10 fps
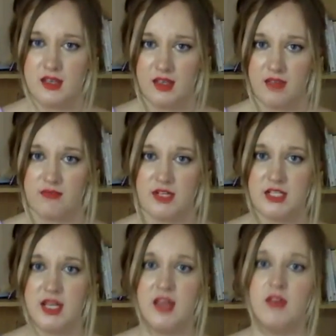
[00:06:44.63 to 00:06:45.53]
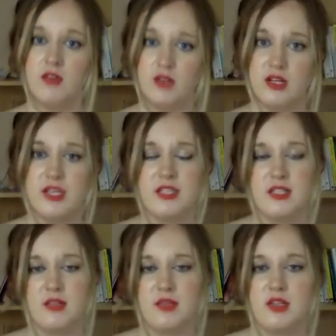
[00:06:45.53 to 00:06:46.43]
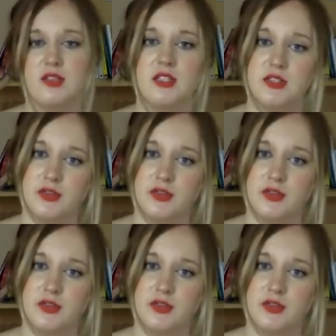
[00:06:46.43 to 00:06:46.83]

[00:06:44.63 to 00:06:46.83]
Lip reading: every day a lot easier because there's